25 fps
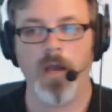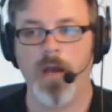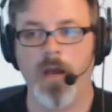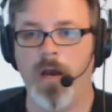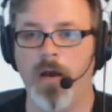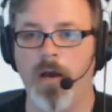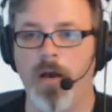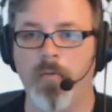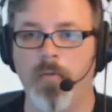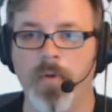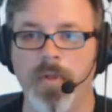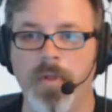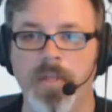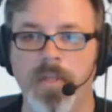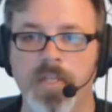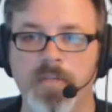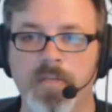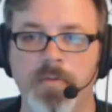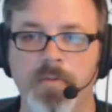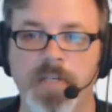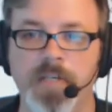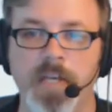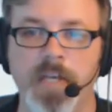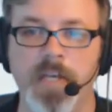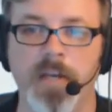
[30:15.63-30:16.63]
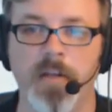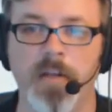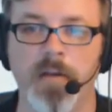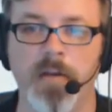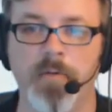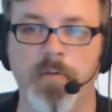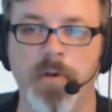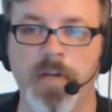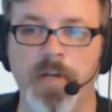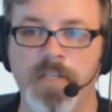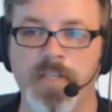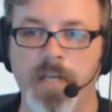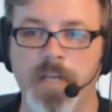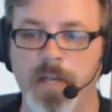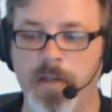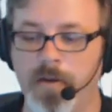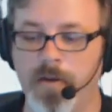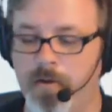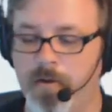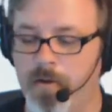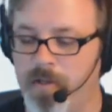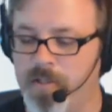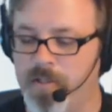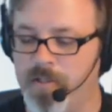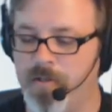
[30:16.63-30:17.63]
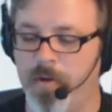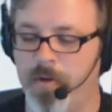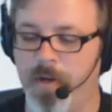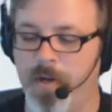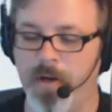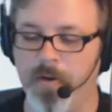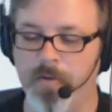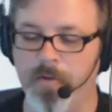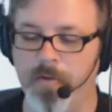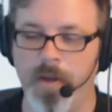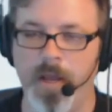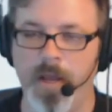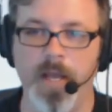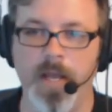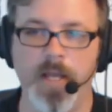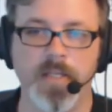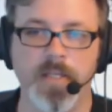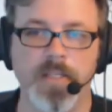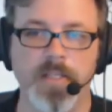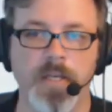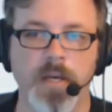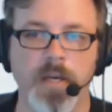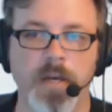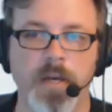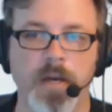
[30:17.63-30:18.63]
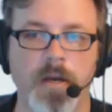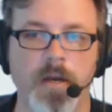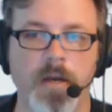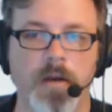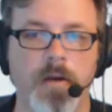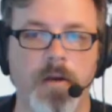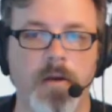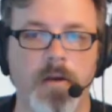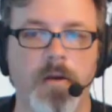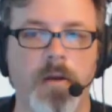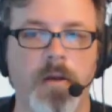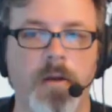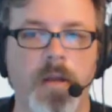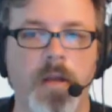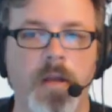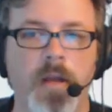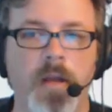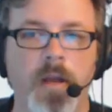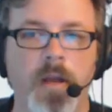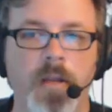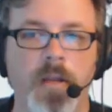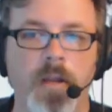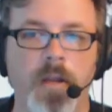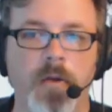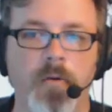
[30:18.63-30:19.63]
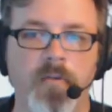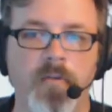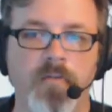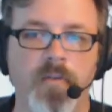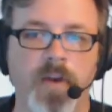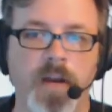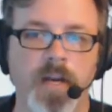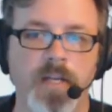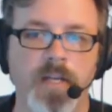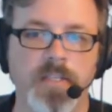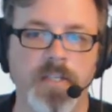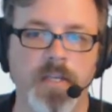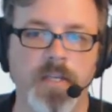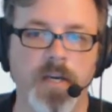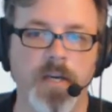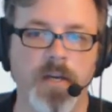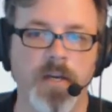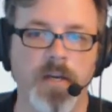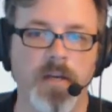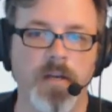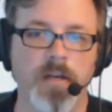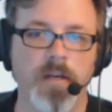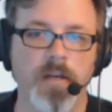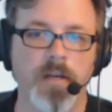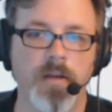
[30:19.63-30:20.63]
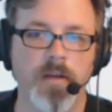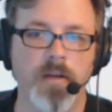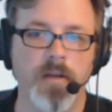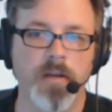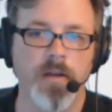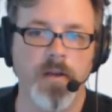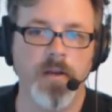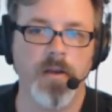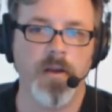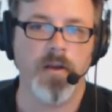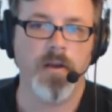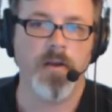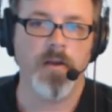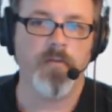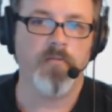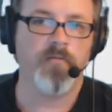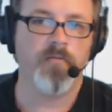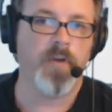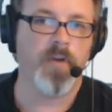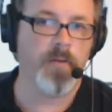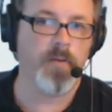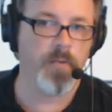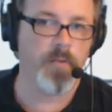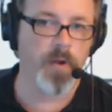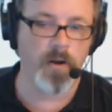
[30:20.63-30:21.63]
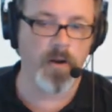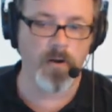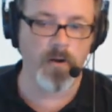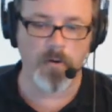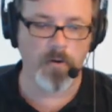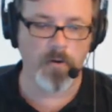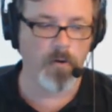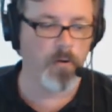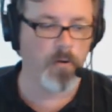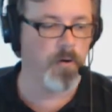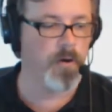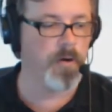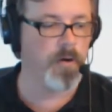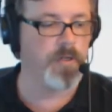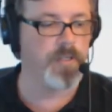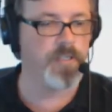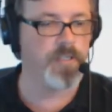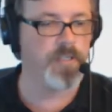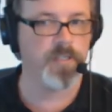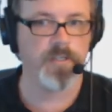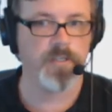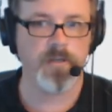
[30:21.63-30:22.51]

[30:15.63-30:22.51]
Uh, with this particular preset, you can also hear that, uh, you know, we've got uh, vibrato chorus.